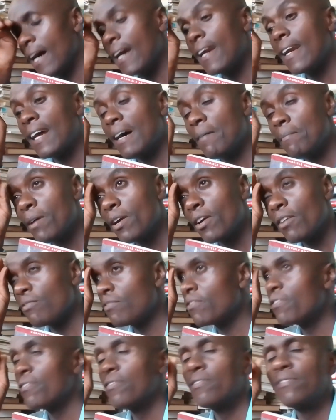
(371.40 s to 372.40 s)
number
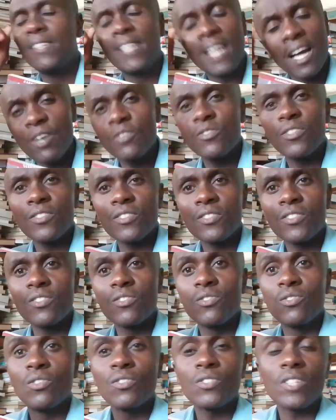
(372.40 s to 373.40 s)
of dioceses
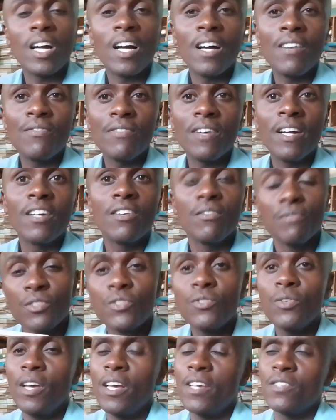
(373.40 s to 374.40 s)
do not have an
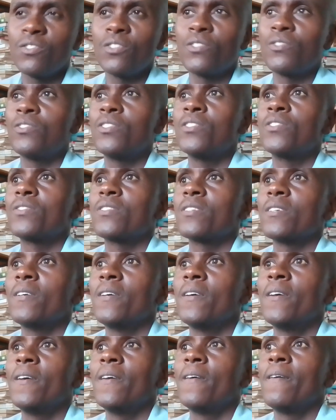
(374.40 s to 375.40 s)
official exorcist,
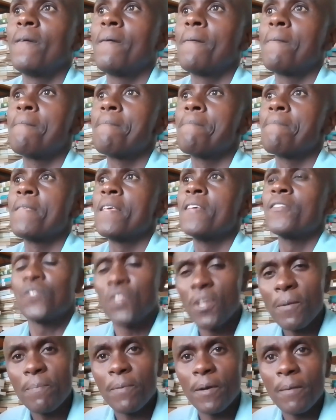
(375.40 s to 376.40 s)

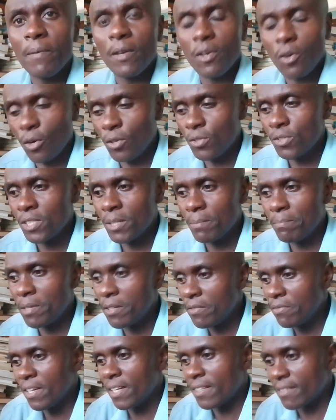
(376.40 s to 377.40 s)
simply because they
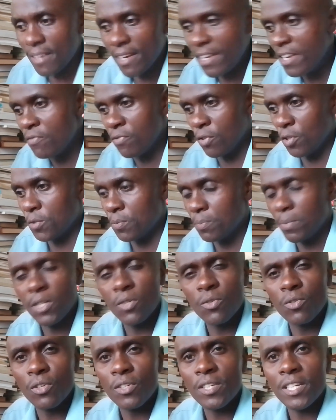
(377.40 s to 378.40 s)
believe that evil
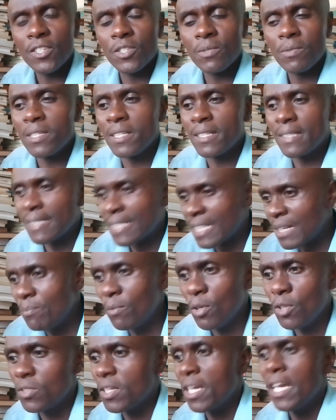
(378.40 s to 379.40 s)
spirits do not exist,
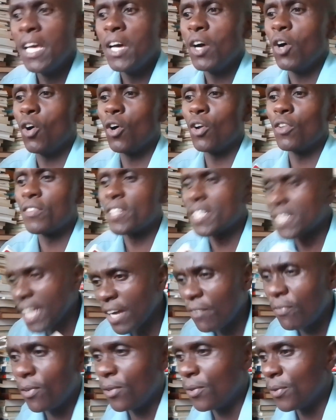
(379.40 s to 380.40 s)
demons or the
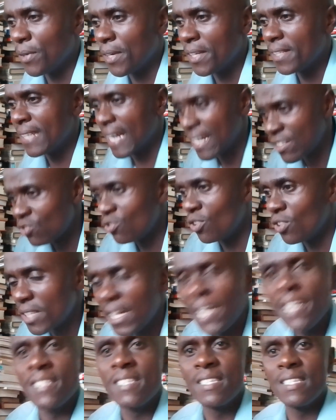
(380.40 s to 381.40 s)
devil does not
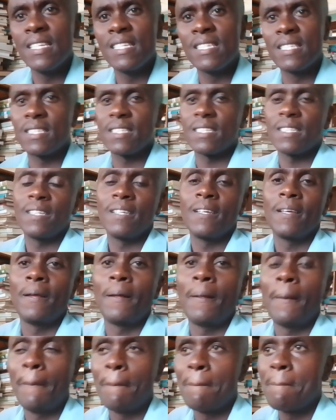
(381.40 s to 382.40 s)
exist.
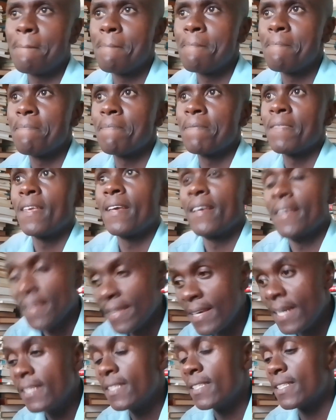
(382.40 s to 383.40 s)

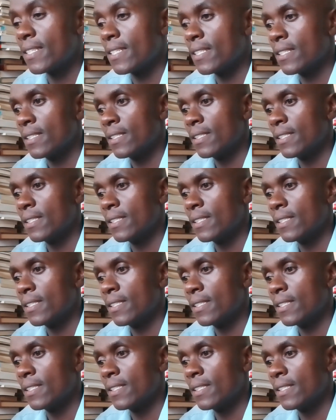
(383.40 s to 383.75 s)
Yet,